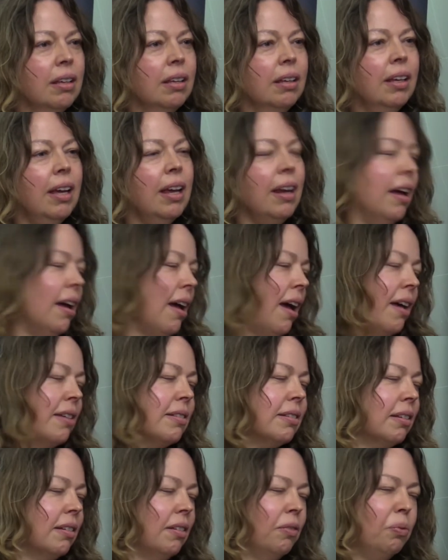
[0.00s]
can I
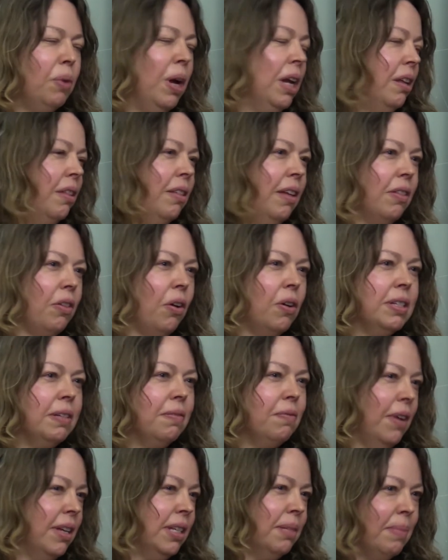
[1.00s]
ask, where do you think those
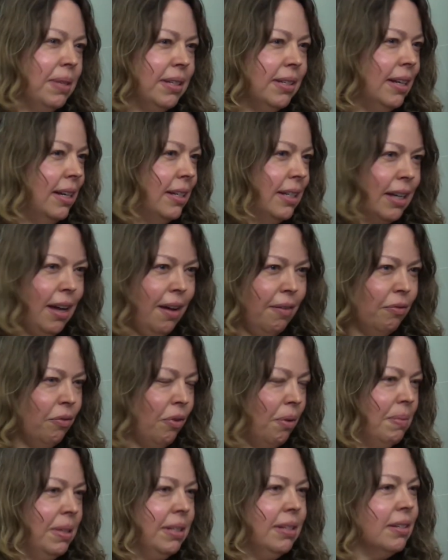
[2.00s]
investments need to come
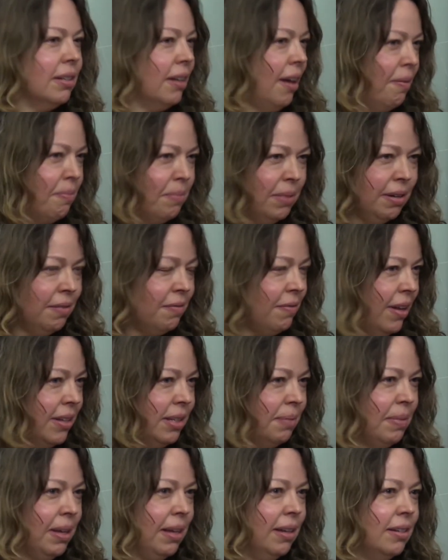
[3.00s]
from? Is this government
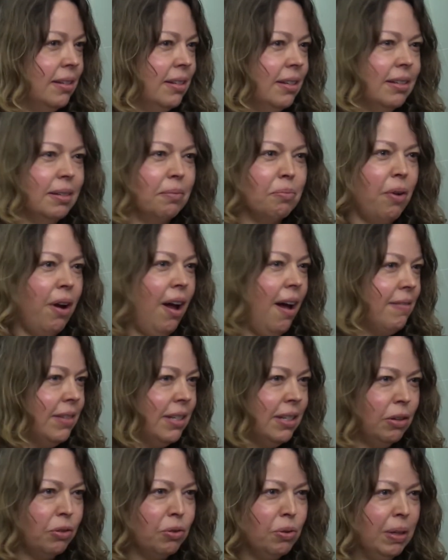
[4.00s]
investment? Is it
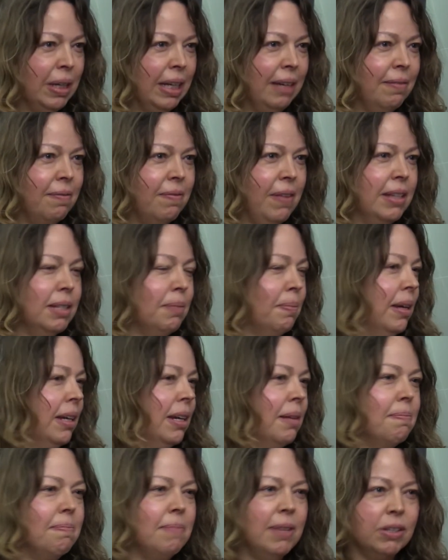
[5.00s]
private sector
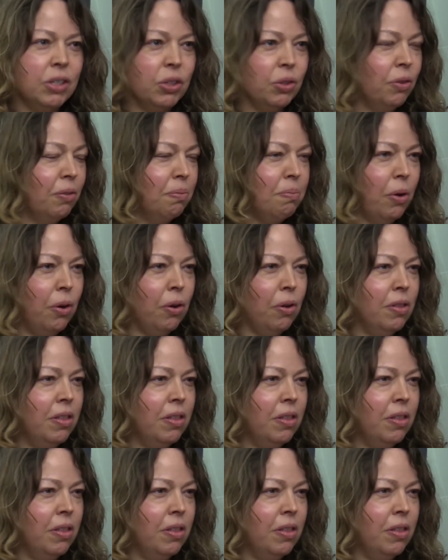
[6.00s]
investment? A mixture of both?